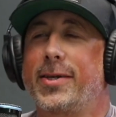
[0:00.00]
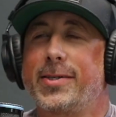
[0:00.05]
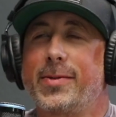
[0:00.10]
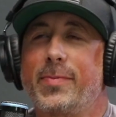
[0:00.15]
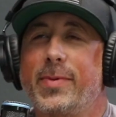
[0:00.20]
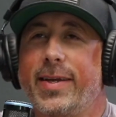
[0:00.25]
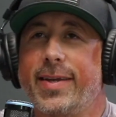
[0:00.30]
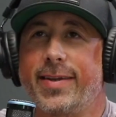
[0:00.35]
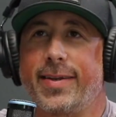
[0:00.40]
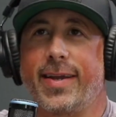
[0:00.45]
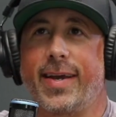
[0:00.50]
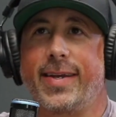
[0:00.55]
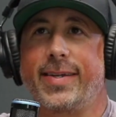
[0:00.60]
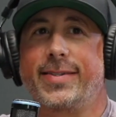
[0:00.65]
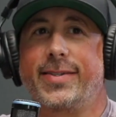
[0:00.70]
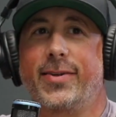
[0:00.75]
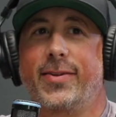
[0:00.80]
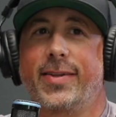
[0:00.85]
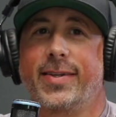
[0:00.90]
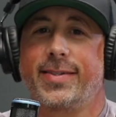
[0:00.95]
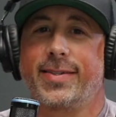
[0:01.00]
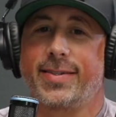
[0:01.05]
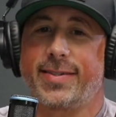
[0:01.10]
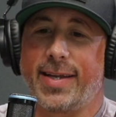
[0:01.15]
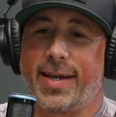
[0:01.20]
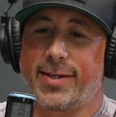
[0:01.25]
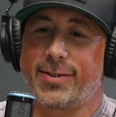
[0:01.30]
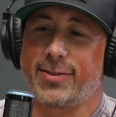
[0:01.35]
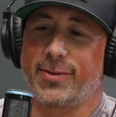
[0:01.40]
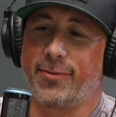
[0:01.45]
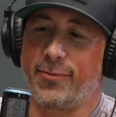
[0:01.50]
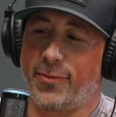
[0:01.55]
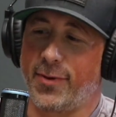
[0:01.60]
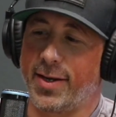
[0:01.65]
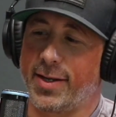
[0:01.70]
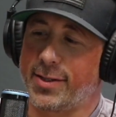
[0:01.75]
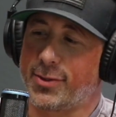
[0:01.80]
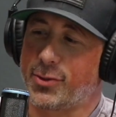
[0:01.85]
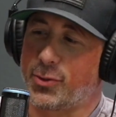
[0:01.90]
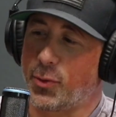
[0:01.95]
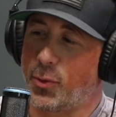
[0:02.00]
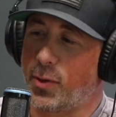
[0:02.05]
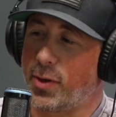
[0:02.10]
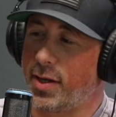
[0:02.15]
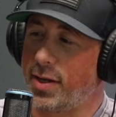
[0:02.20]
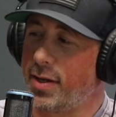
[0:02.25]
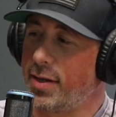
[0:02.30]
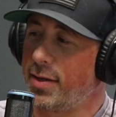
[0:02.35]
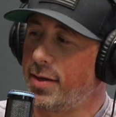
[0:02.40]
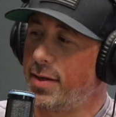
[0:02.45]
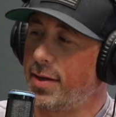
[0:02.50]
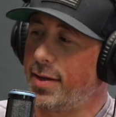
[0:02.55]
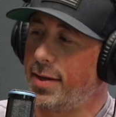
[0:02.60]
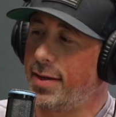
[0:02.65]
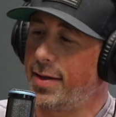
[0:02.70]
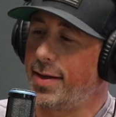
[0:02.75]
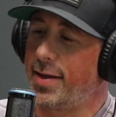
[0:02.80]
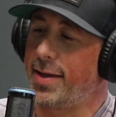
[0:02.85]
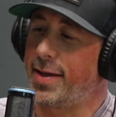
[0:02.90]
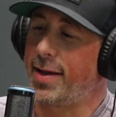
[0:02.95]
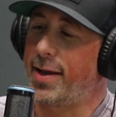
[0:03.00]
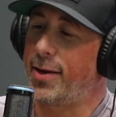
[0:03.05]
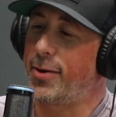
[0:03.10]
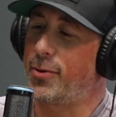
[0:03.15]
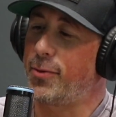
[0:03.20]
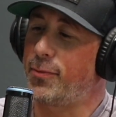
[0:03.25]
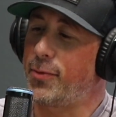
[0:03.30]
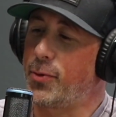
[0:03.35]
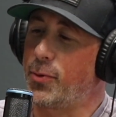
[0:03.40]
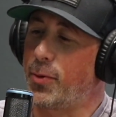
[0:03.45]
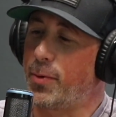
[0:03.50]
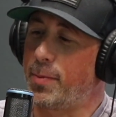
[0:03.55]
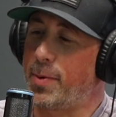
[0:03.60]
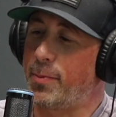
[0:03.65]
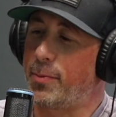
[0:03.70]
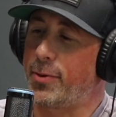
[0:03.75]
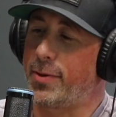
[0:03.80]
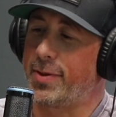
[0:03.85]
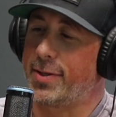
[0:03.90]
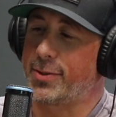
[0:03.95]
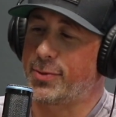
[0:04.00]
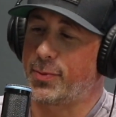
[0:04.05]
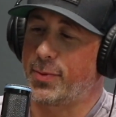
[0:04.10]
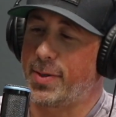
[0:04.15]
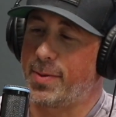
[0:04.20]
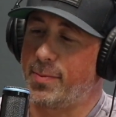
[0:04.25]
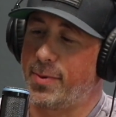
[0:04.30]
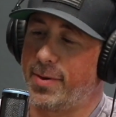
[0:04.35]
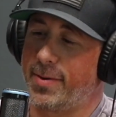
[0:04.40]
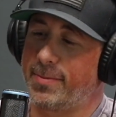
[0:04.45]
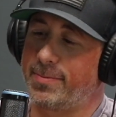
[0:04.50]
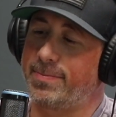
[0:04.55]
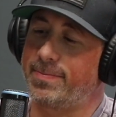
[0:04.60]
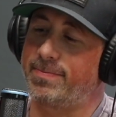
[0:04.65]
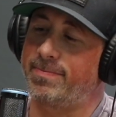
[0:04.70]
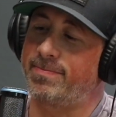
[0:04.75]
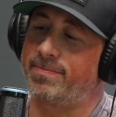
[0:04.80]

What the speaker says: being nice here. This is actually a funny story, and I don't know if you remember it this way, but